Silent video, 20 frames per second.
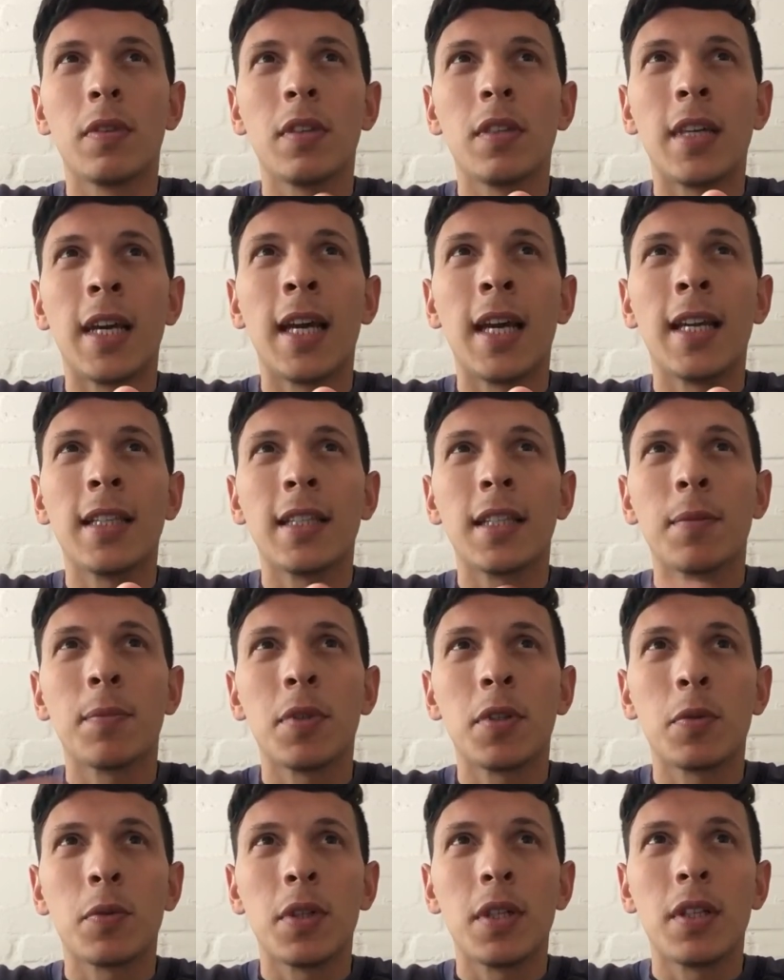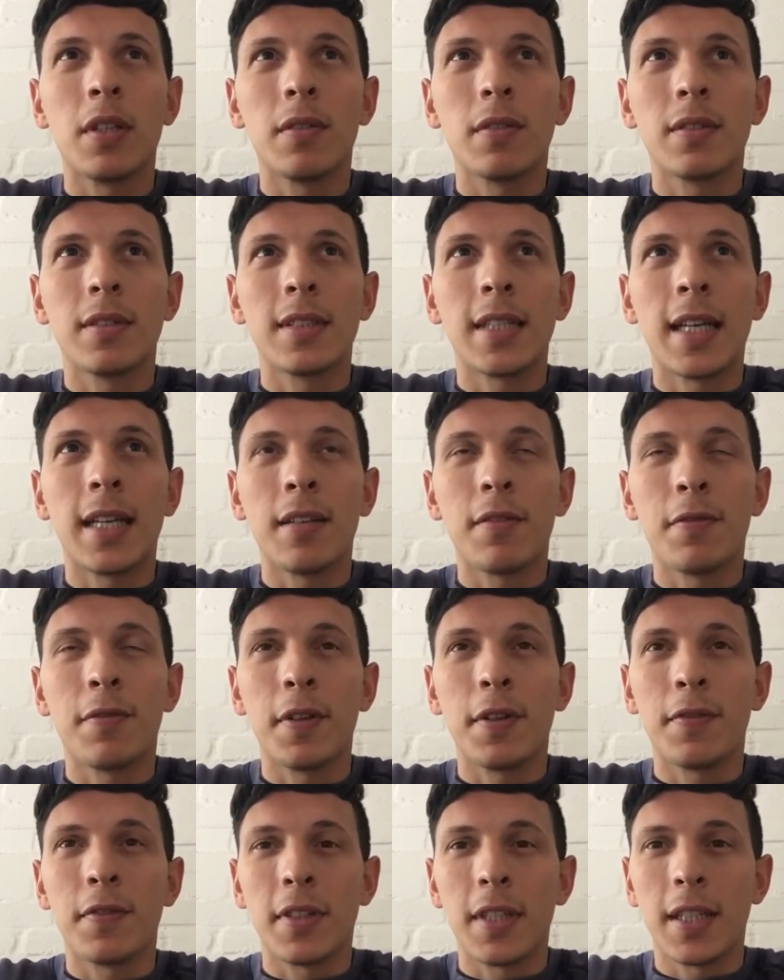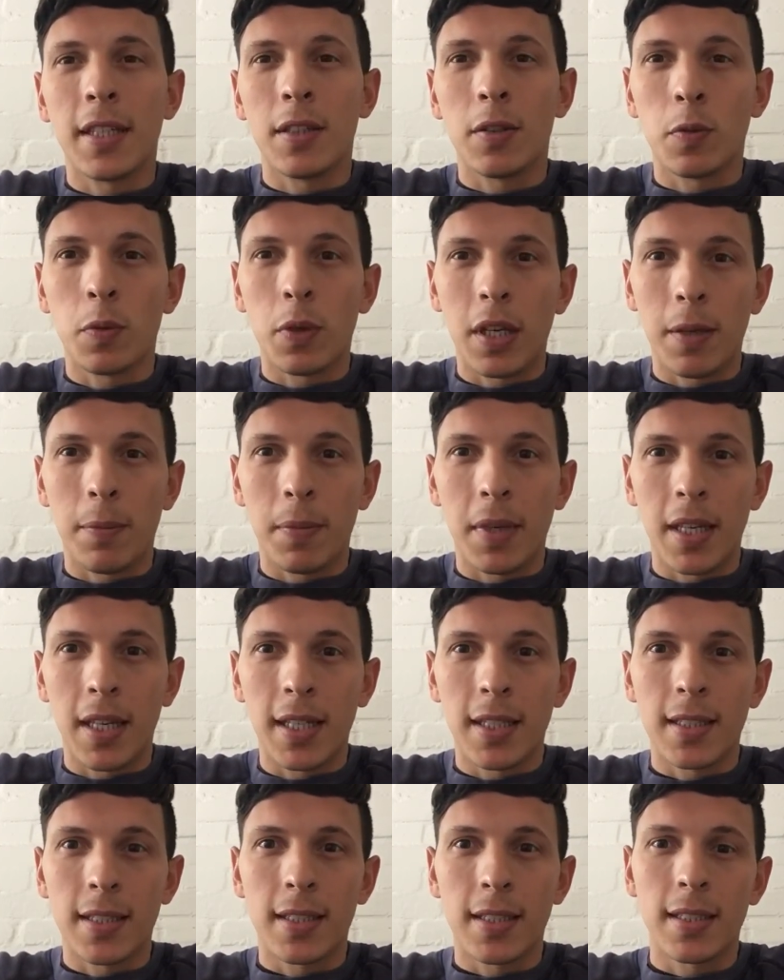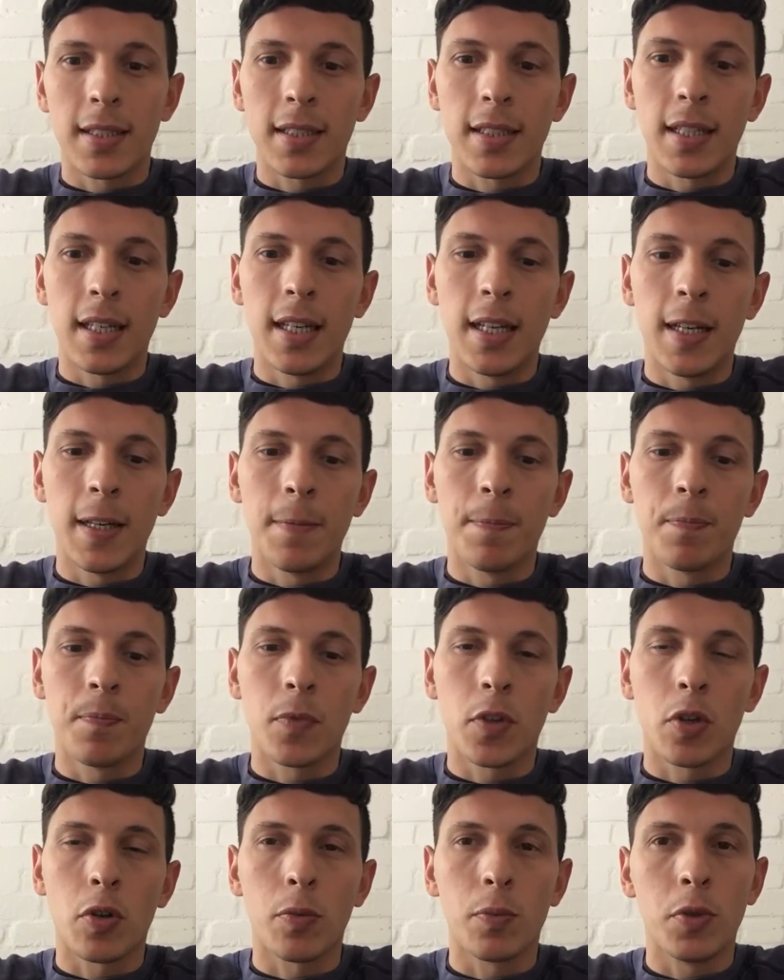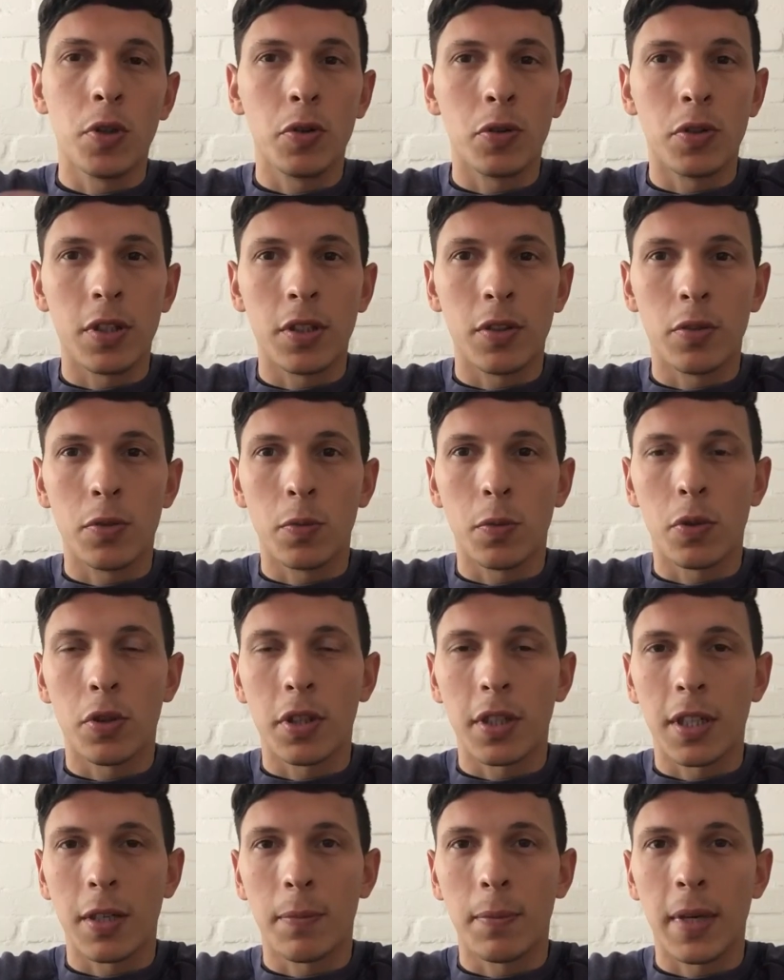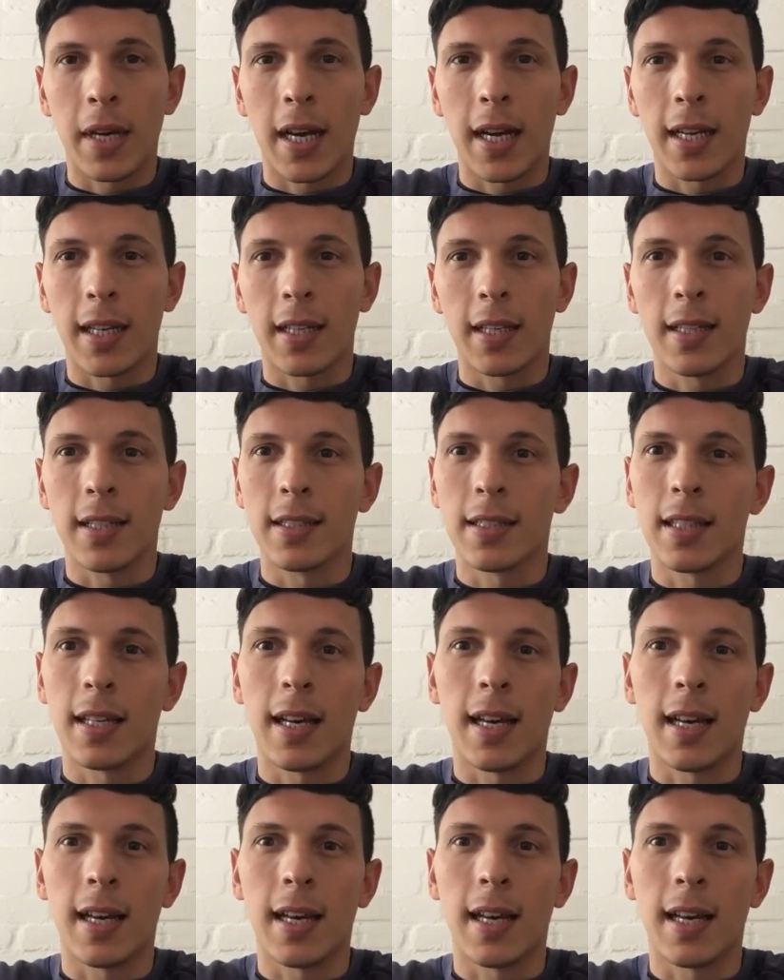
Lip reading: anything between 10, 15, 20 minutes commuting to work and back is